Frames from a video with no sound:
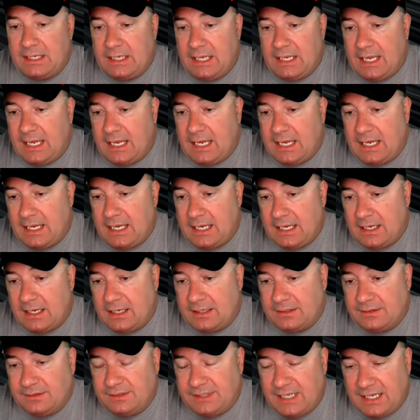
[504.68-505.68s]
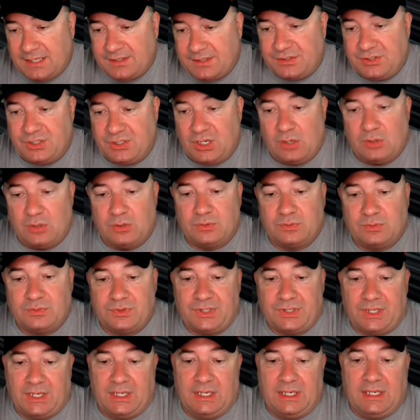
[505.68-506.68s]
and Dez
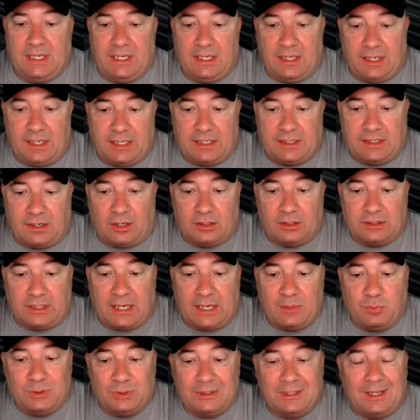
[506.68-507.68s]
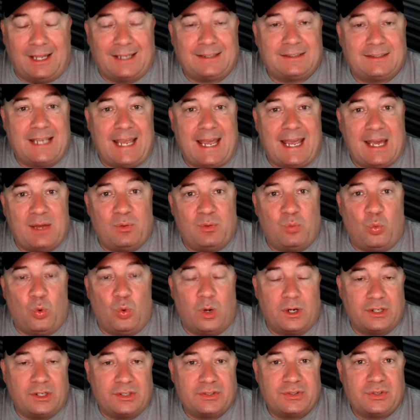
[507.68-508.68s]
Jones, and Heartline would like to add
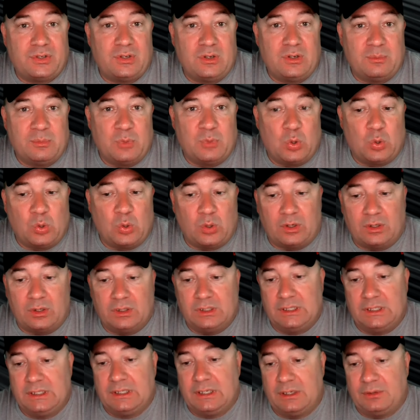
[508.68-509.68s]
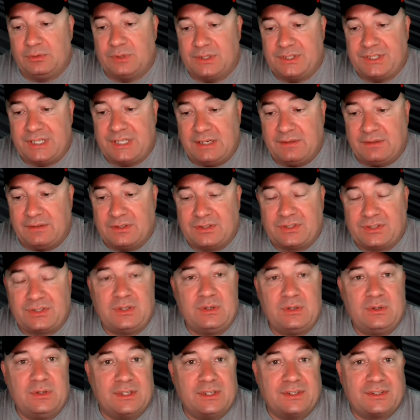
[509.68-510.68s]
one or two more receivers
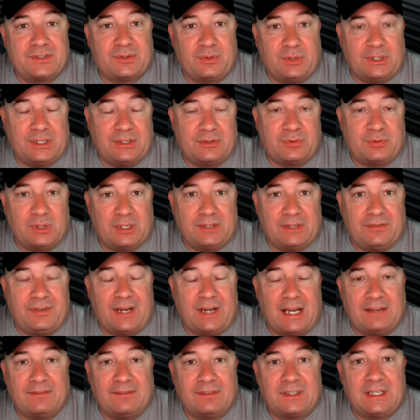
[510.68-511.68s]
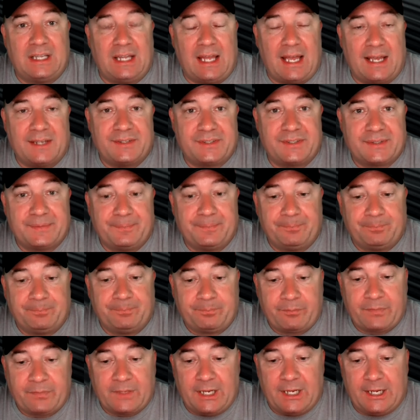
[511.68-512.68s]
to this 2025 class.
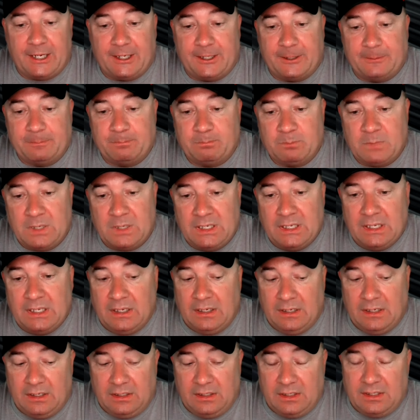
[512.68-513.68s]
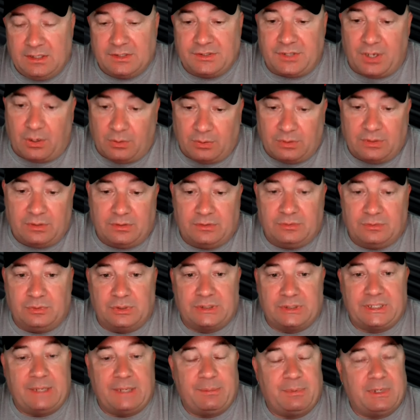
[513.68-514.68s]
So
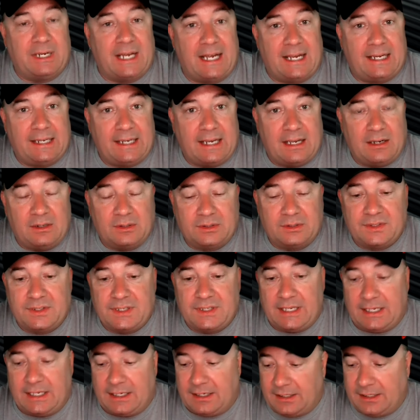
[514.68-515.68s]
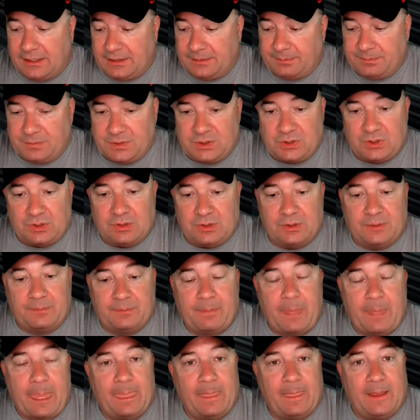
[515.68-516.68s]
we'll keep an eye out. I'm sure
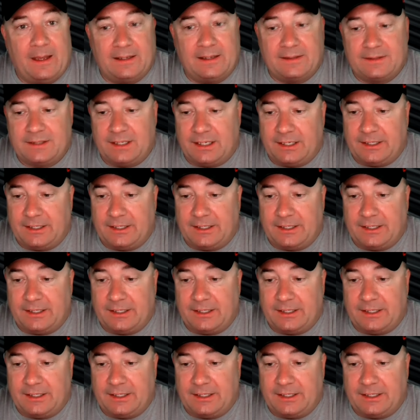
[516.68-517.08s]
that